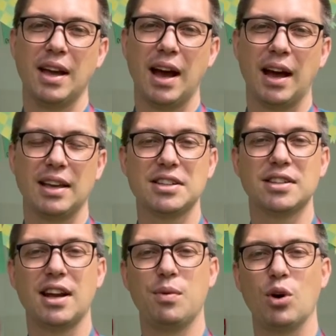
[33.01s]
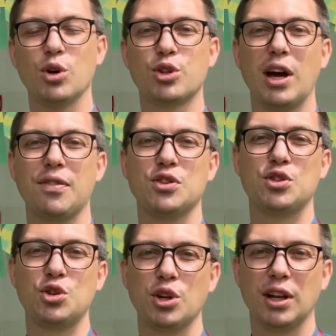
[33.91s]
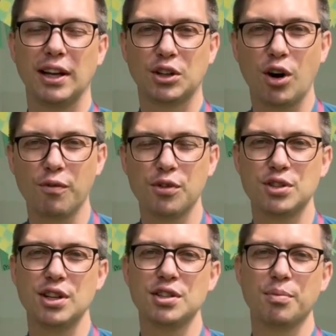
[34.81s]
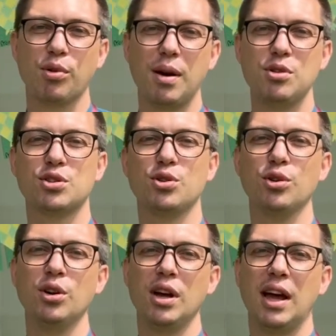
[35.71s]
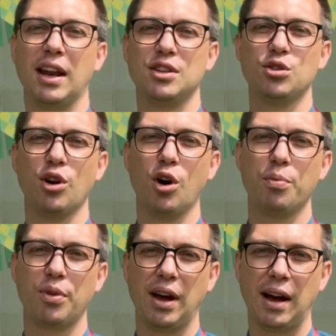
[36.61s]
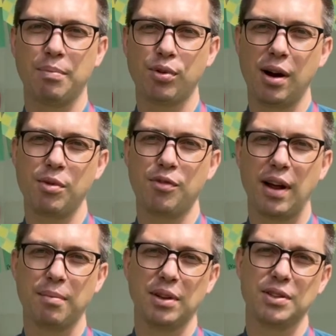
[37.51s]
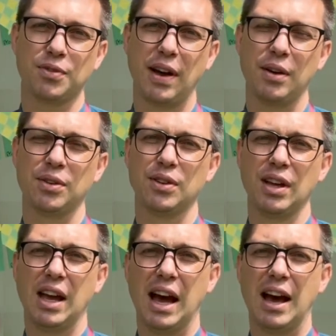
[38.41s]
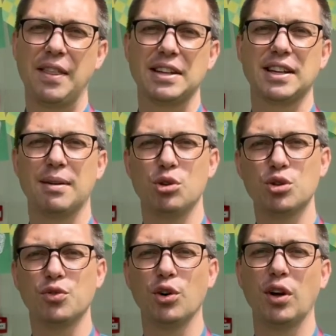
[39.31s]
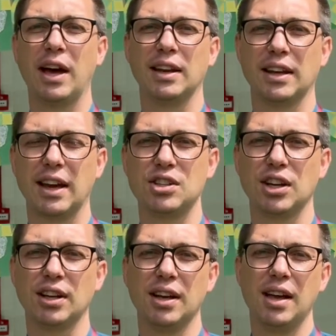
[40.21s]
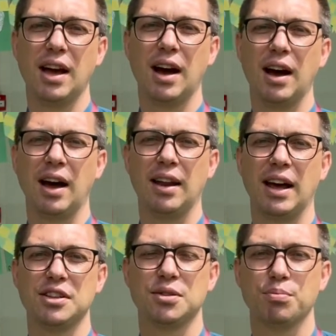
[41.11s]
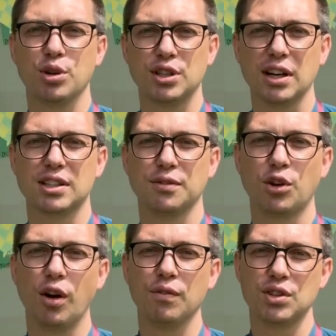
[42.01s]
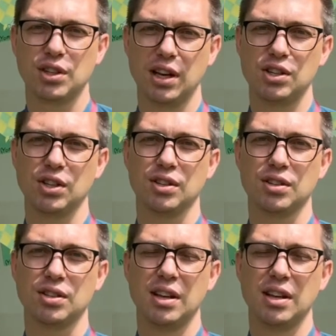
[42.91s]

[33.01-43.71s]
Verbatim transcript: Uh, yesterday we also had the student-led conferences in the primary school and I do hope that our primary families found uh, that time useful and engaging and had some productive conversations.